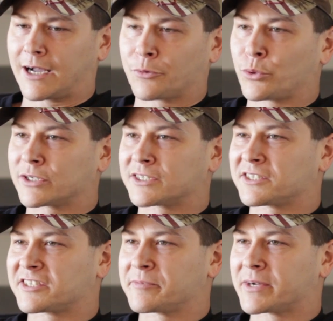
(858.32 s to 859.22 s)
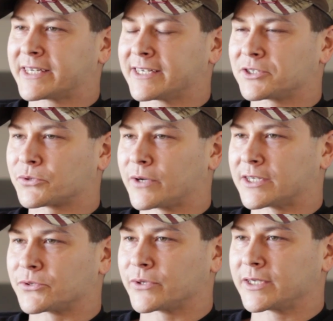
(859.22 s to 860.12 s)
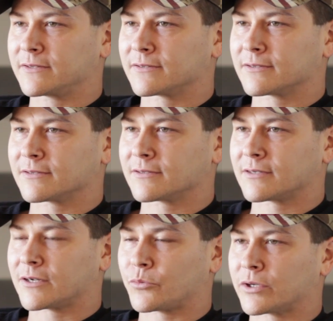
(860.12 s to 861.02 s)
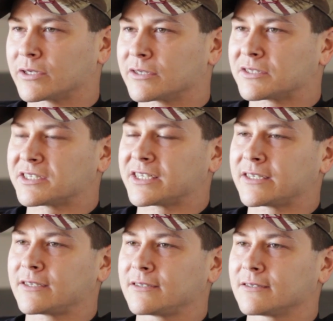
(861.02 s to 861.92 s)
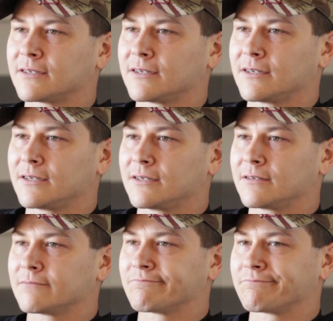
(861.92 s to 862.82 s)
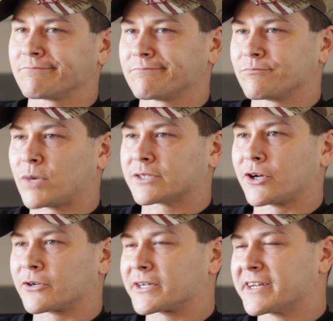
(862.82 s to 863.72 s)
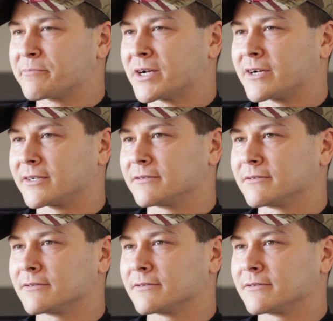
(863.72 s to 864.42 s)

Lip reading: I wanted to see my kids graduate. I wanted to see my daughter get married.